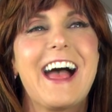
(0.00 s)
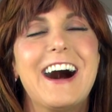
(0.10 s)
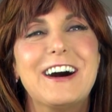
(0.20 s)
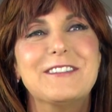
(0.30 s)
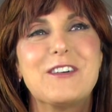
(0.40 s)

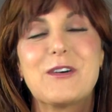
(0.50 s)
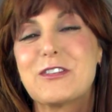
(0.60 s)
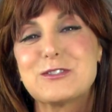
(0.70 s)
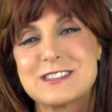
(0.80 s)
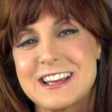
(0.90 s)
Or
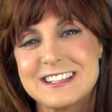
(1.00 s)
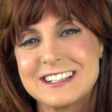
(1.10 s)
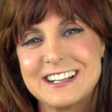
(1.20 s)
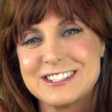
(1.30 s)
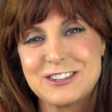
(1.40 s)
those days
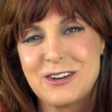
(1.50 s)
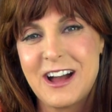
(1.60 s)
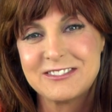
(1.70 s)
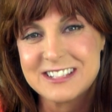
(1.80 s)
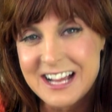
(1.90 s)
that I don't
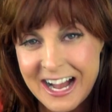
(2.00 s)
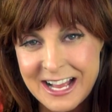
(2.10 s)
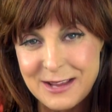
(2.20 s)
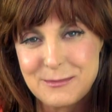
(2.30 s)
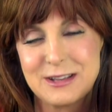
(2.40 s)
have
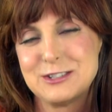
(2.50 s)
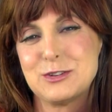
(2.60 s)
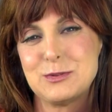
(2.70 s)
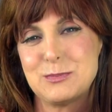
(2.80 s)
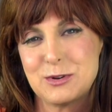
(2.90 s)
time
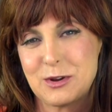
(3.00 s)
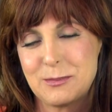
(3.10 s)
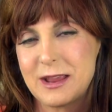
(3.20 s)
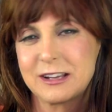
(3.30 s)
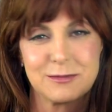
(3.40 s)
to put
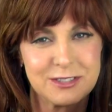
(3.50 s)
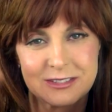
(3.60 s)
on makeup.